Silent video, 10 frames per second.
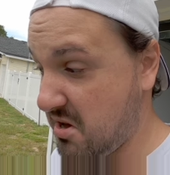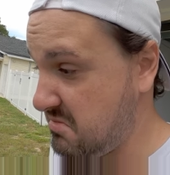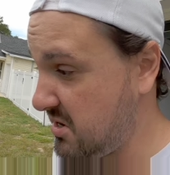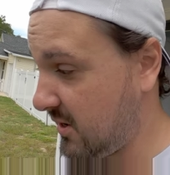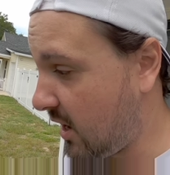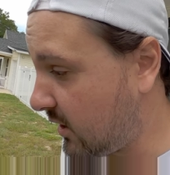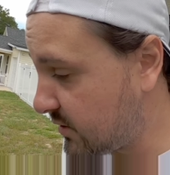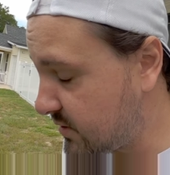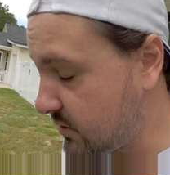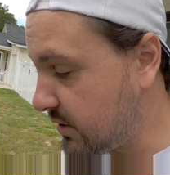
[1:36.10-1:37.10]
I mean,
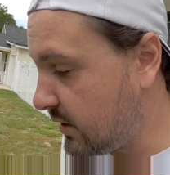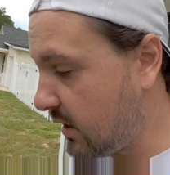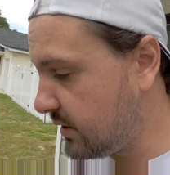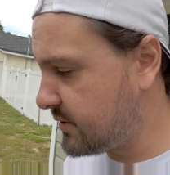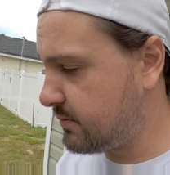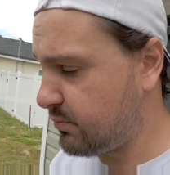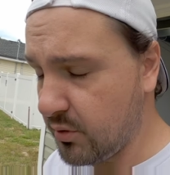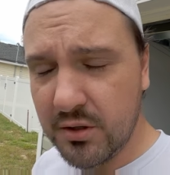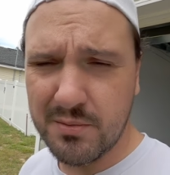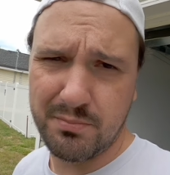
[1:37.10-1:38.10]
honestly, it's
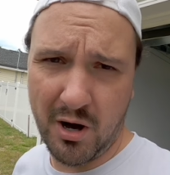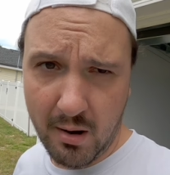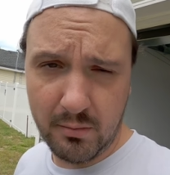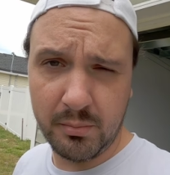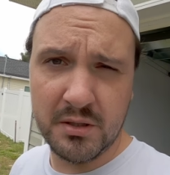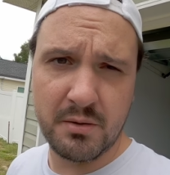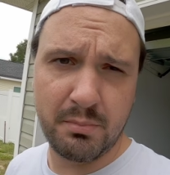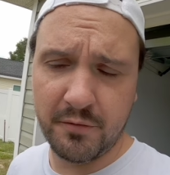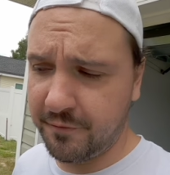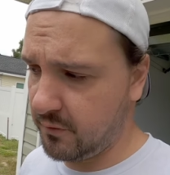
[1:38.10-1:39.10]
really probably the
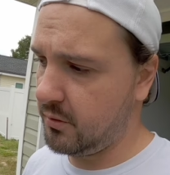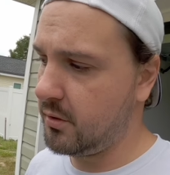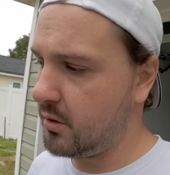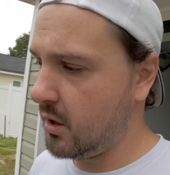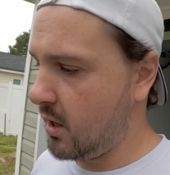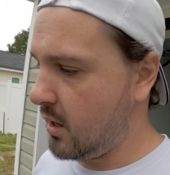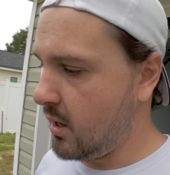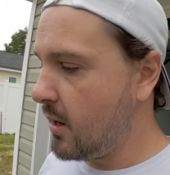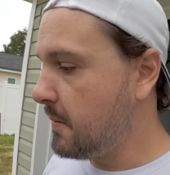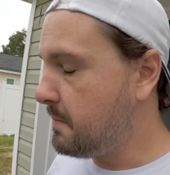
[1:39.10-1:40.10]
preferred
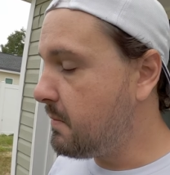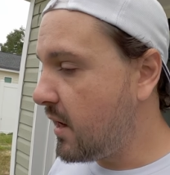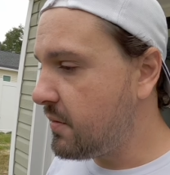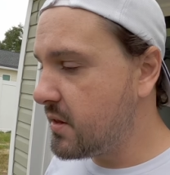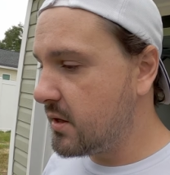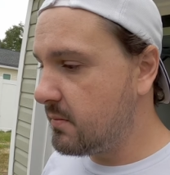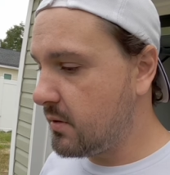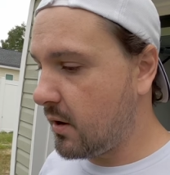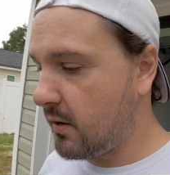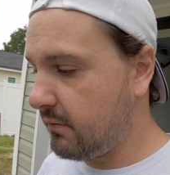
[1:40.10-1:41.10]
method
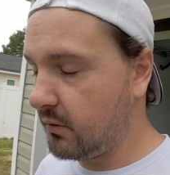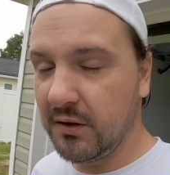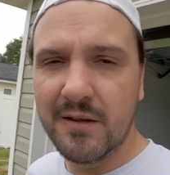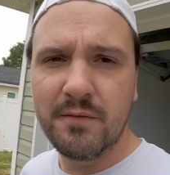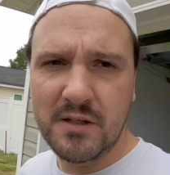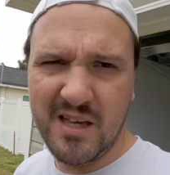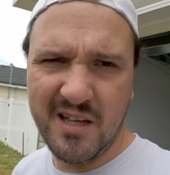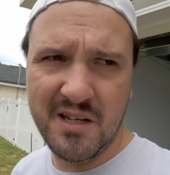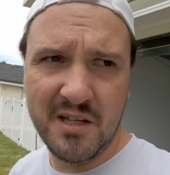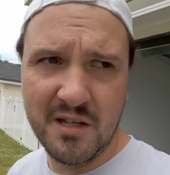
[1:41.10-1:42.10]
of
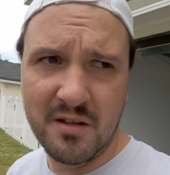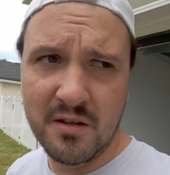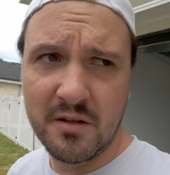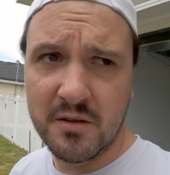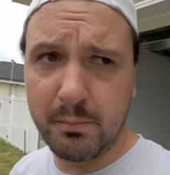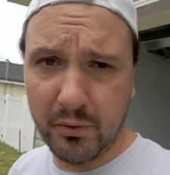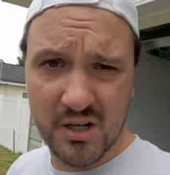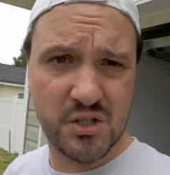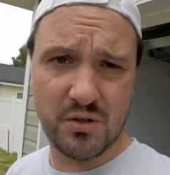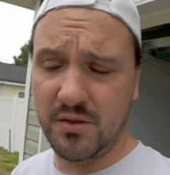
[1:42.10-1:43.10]
alleviating the
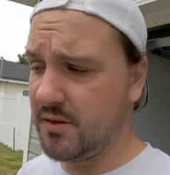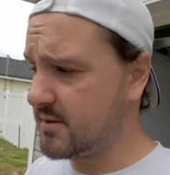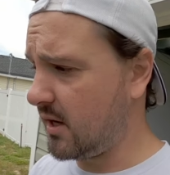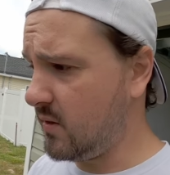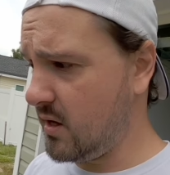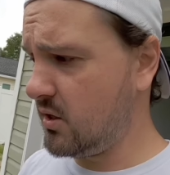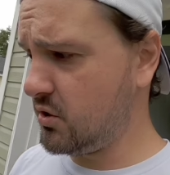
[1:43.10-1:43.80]
pressure inside the